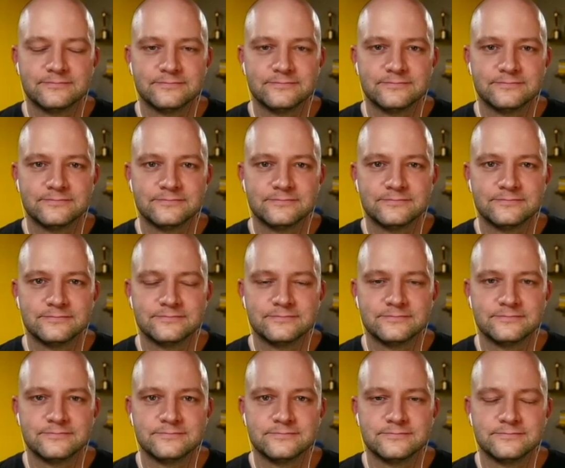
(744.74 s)

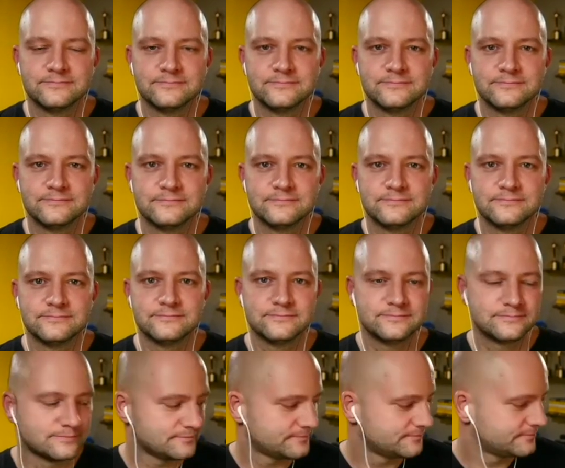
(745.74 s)

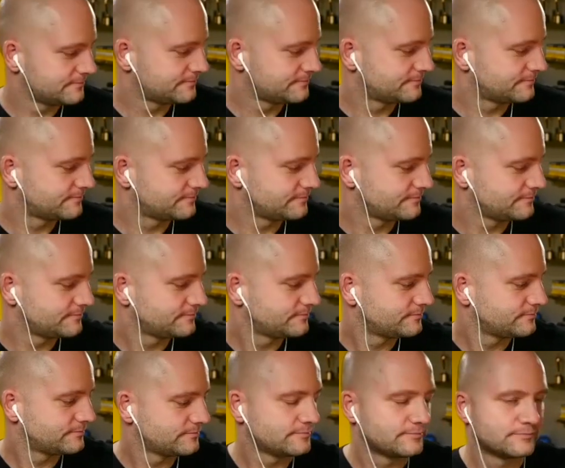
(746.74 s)

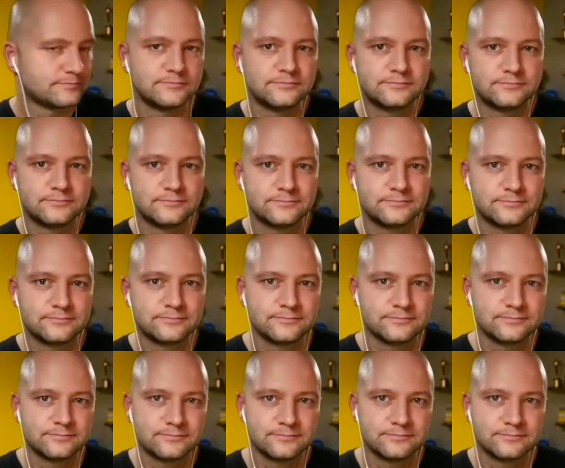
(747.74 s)

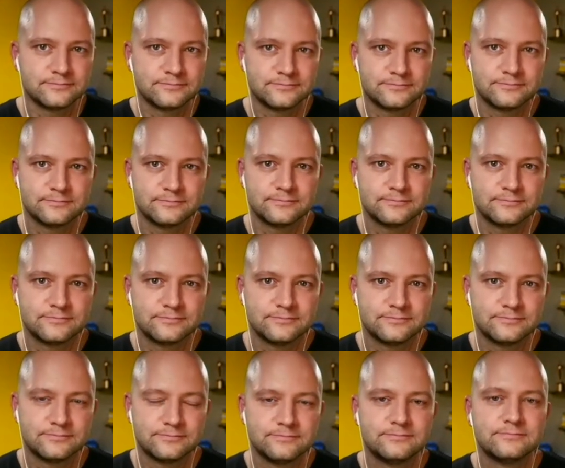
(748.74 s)

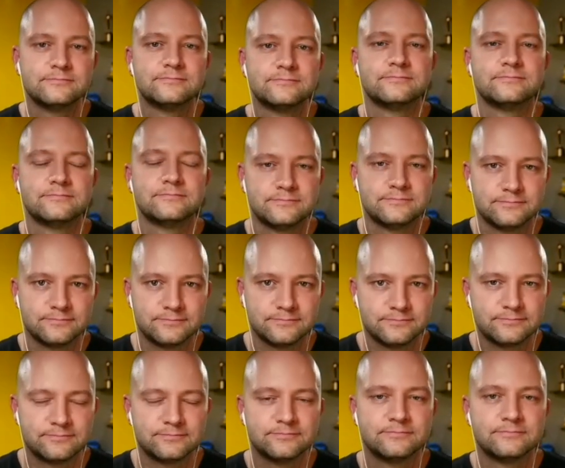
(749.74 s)

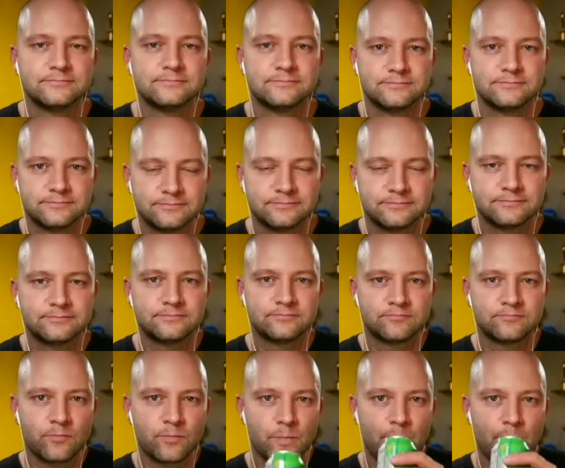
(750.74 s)

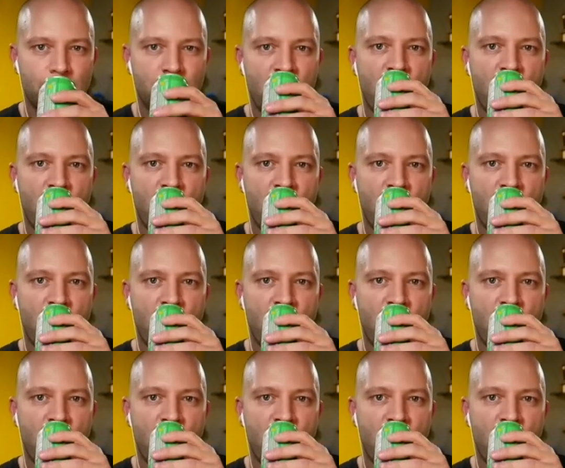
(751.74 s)
[no speech]